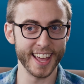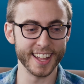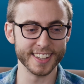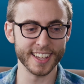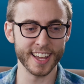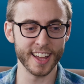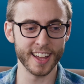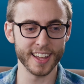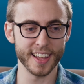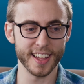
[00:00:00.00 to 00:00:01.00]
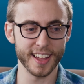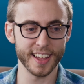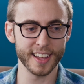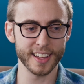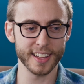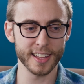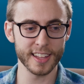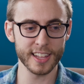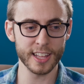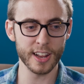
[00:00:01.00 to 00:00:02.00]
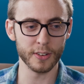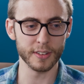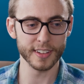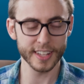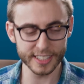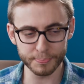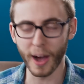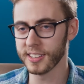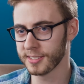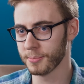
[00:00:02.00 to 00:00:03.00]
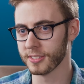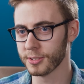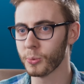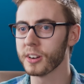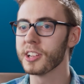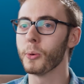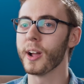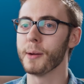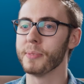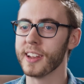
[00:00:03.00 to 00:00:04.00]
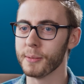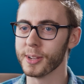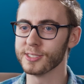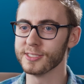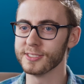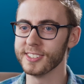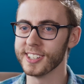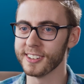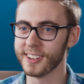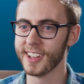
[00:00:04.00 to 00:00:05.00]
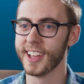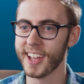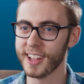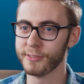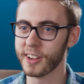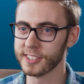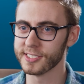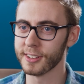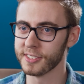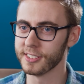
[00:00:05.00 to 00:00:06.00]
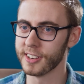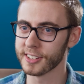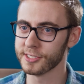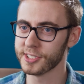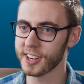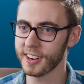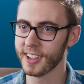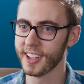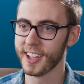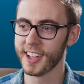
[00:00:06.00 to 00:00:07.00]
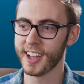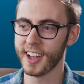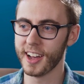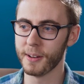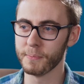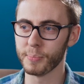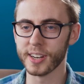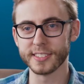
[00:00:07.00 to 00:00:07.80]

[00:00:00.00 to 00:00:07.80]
And you know, it's possible to work your way up an animation studio and find yourself in the director's chair, but